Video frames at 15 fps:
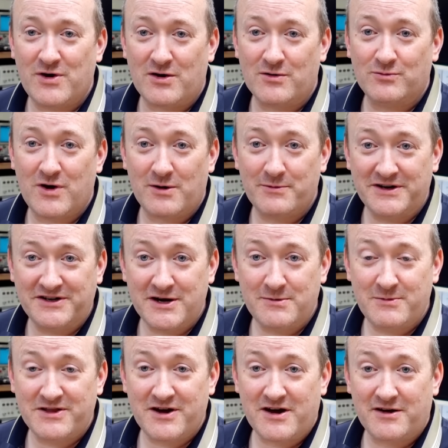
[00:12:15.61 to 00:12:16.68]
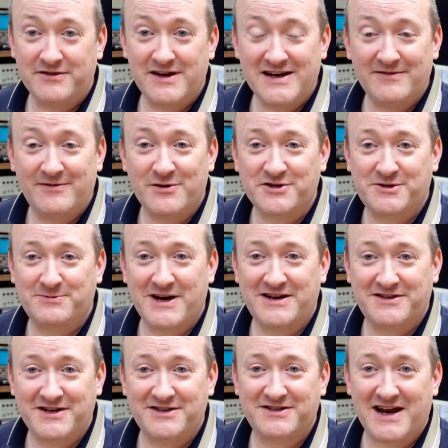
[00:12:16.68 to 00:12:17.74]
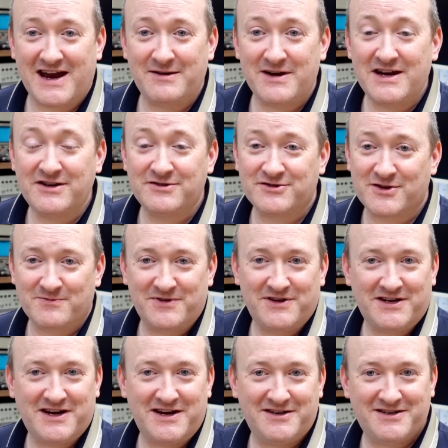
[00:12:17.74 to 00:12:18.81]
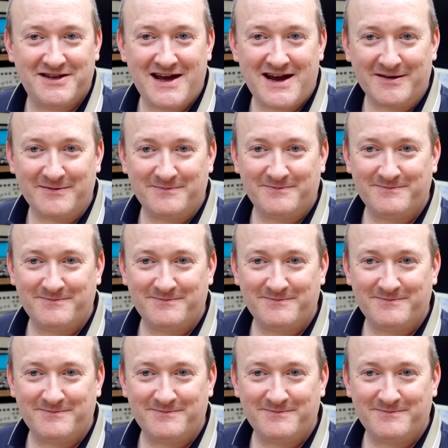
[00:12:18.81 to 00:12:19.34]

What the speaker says: Well, what we're doing with our near 40% discount is something akin to that.